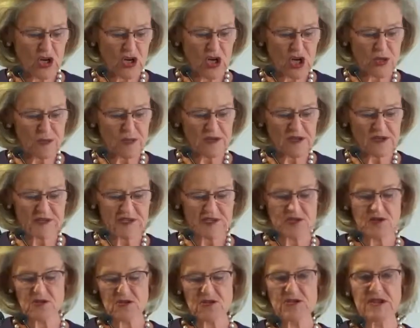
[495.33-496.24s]
Corporate
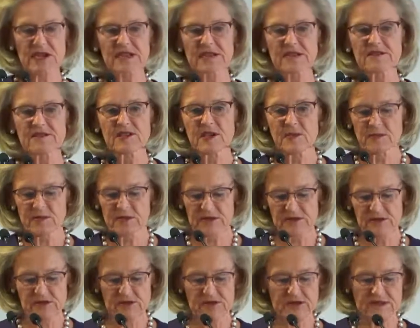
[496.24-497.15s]
social
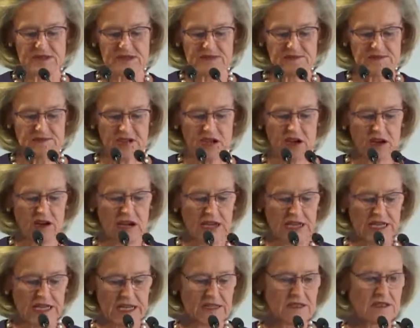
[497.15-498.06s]
entrepreneurs
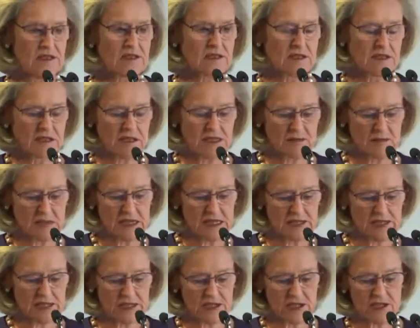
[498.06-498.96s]
are leaders in a
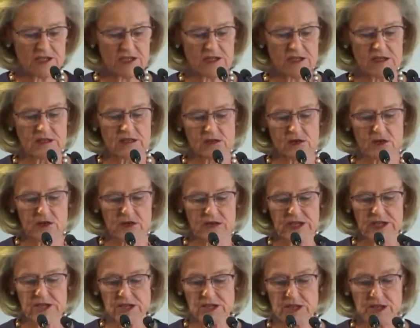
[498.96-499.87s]
multinational or
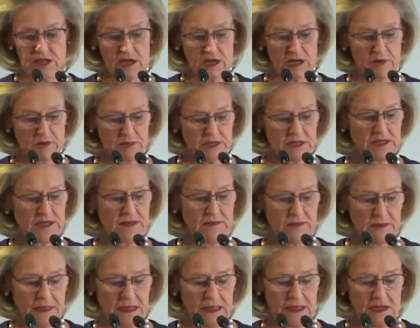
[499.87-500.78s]
regional
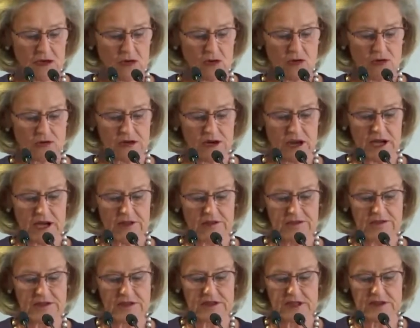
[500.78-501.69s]
company who
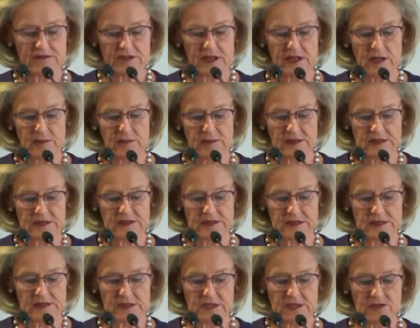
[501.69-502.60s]
drive the
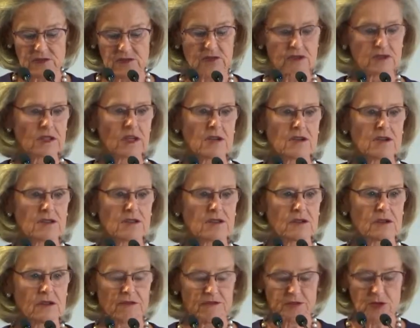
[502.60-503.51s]
development and
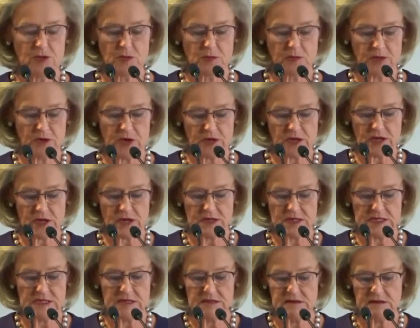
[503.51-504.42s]
introduction of new
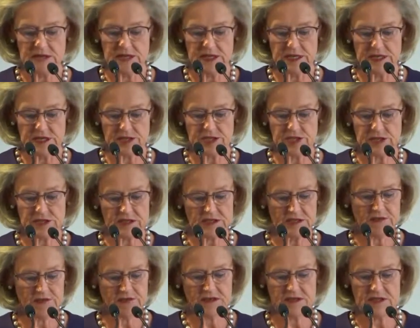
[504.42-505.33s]
products,
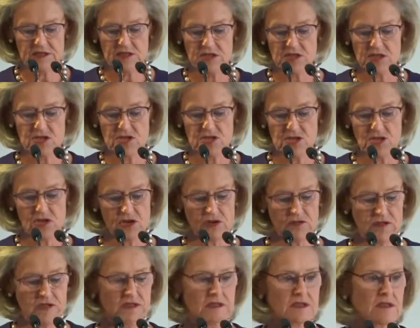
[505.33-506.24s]
initiatives,
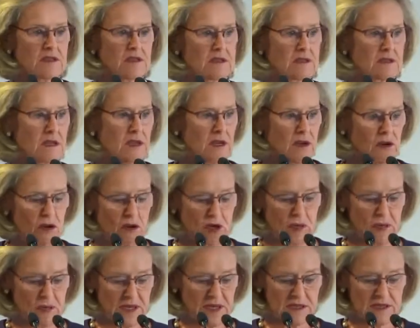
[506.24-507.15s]
services,
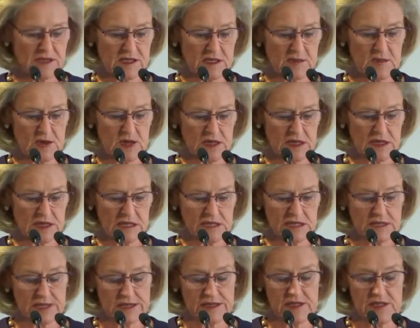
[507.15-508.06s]
or business
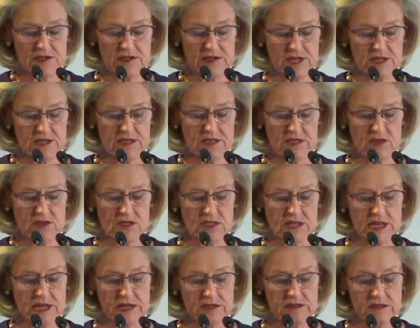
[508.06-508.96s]
models that address
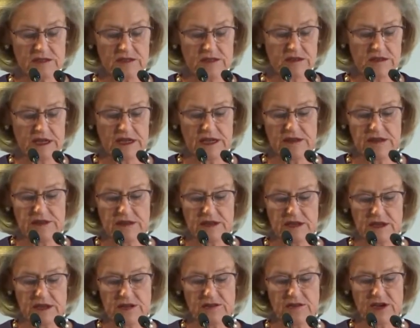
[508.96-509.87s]
societal
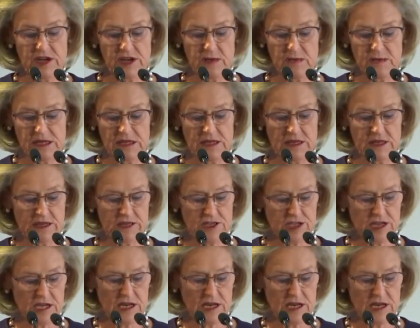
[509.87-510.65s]
and environmental